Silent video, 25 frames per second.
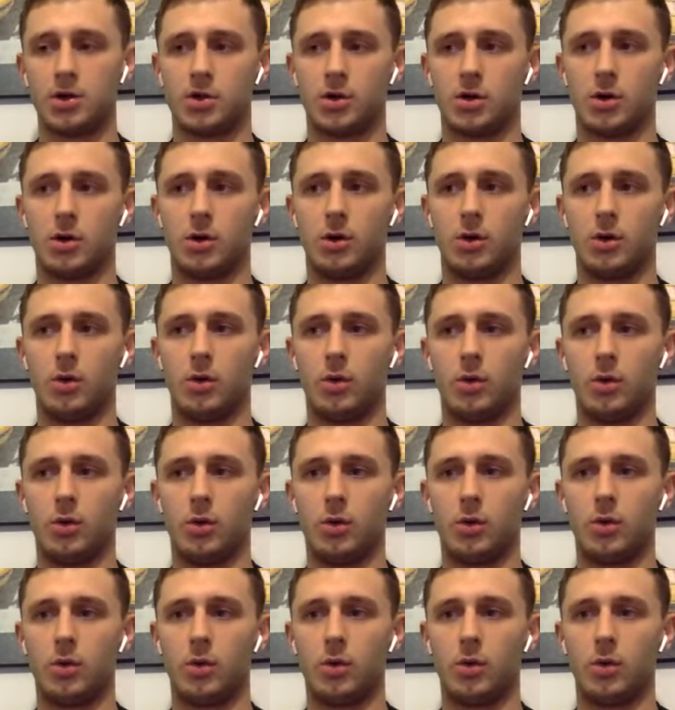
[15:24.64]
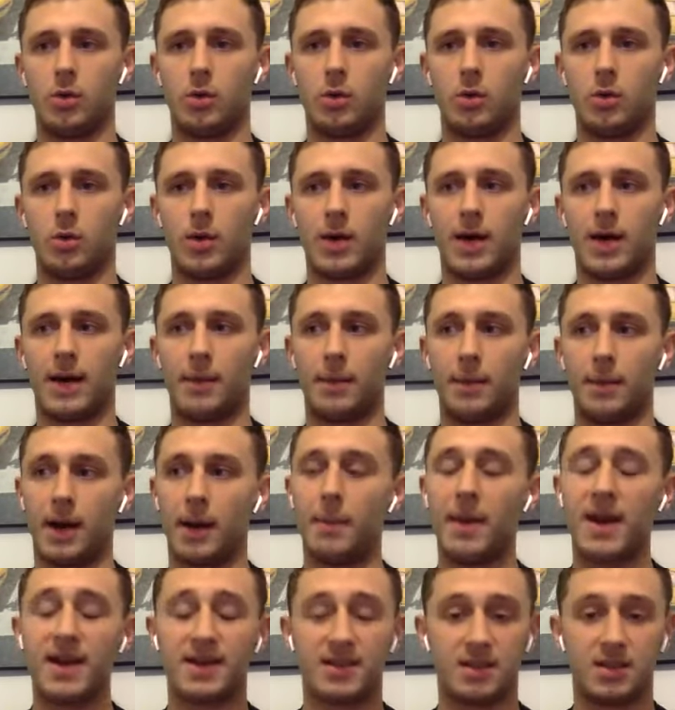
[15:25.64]
So I
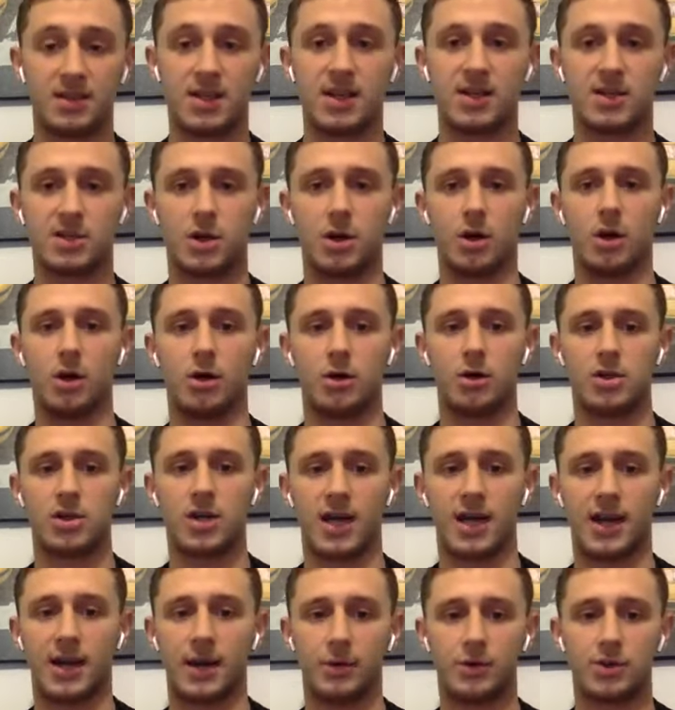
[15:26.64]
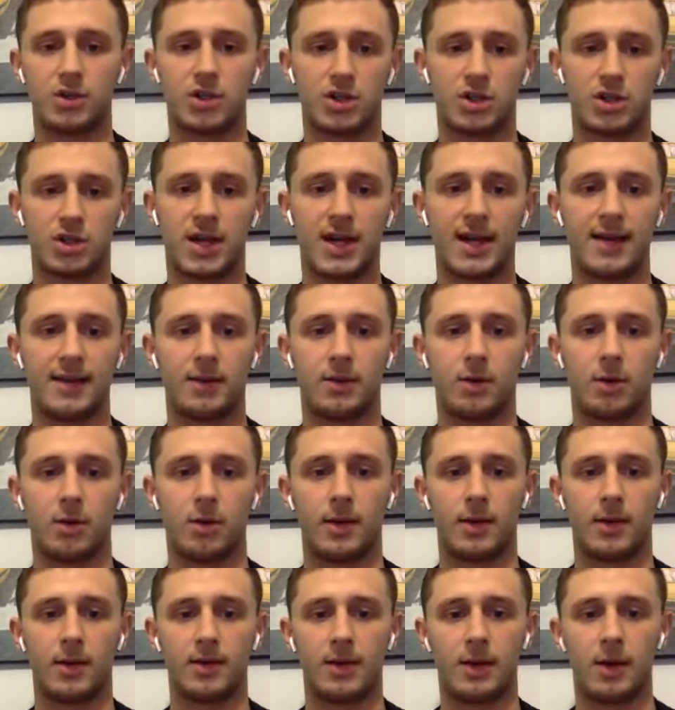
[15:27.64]
messaged his coach, and I was just chatting to him,
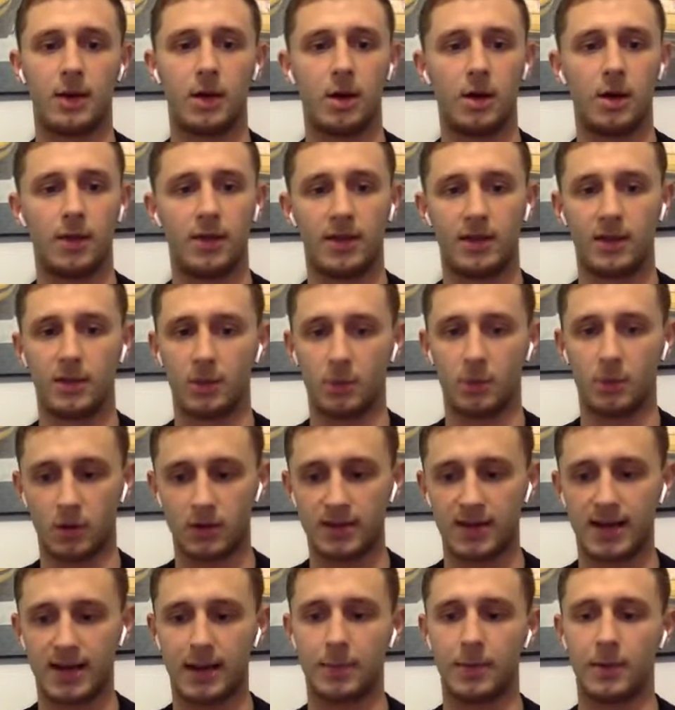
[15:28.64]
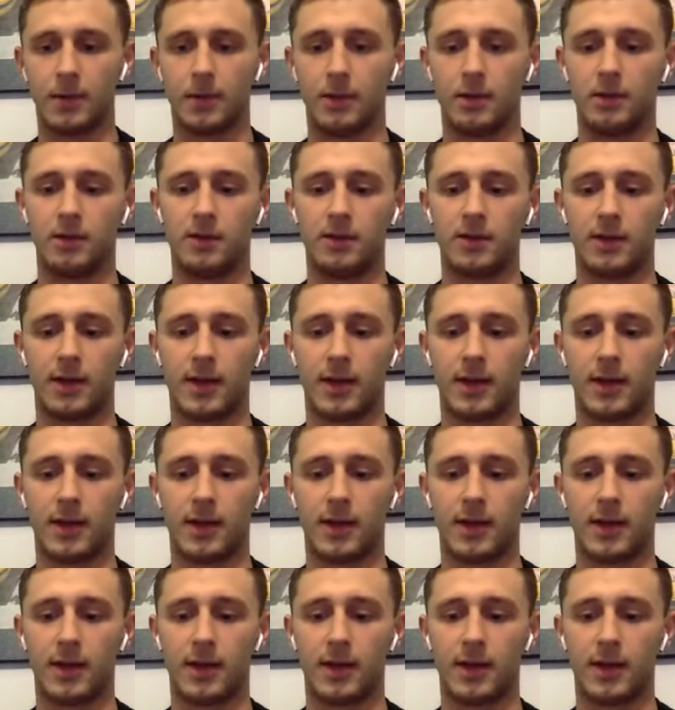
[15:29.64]
and I was like, look, this is what's happened.